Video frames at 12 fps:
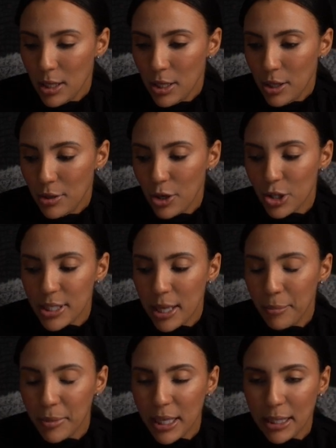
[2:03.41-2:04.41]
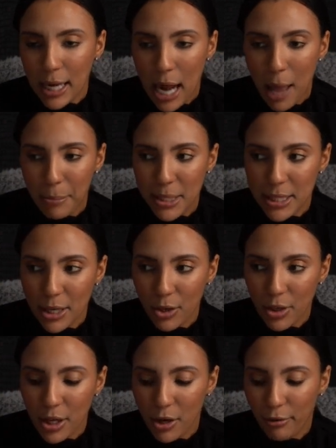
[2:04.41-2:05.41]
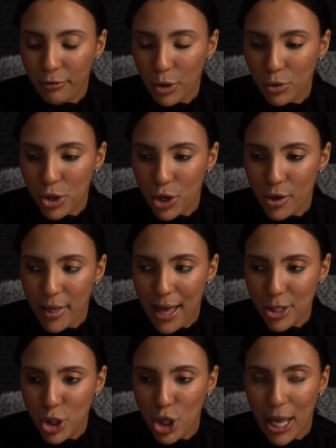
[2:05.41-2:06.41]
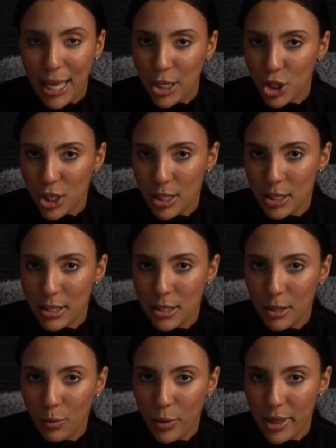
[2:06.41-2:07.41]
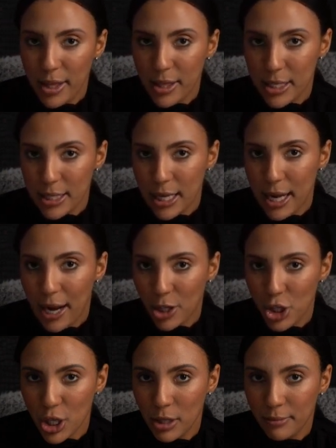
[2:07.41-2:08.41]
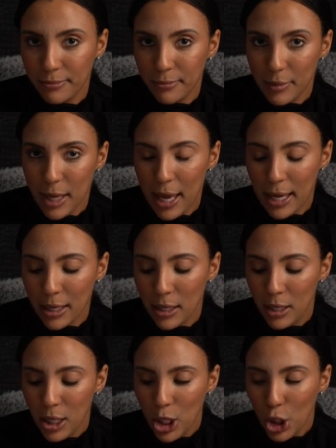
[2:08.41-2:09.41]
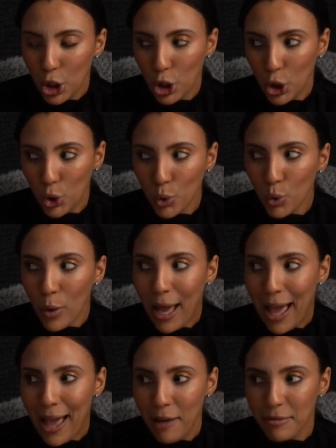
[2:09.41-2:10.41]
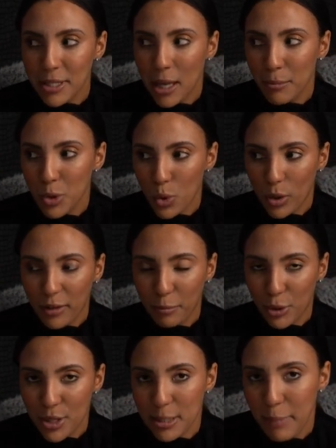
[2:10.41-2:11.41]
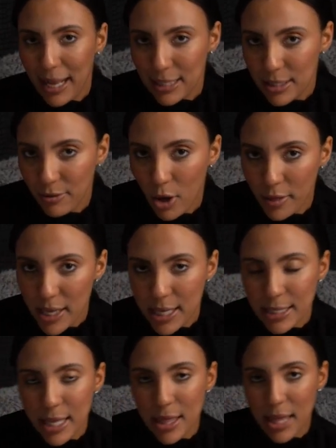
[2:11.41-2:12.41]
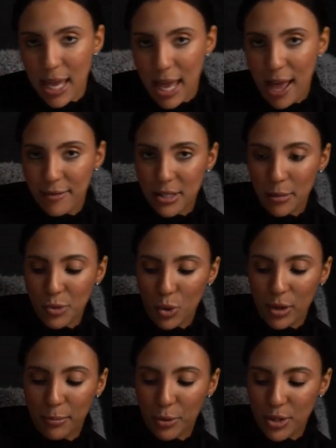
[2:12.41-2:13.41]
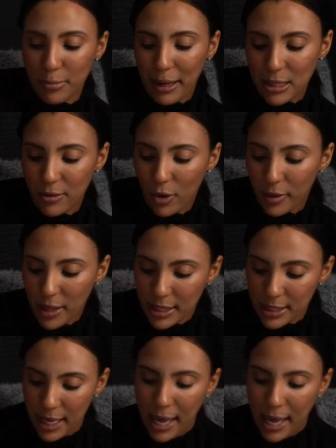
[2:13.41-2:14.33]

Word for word: There's something that happens here in the near future that changes within this connection, okay? You have some sort of perspective on this. They have some sort of perspective on this.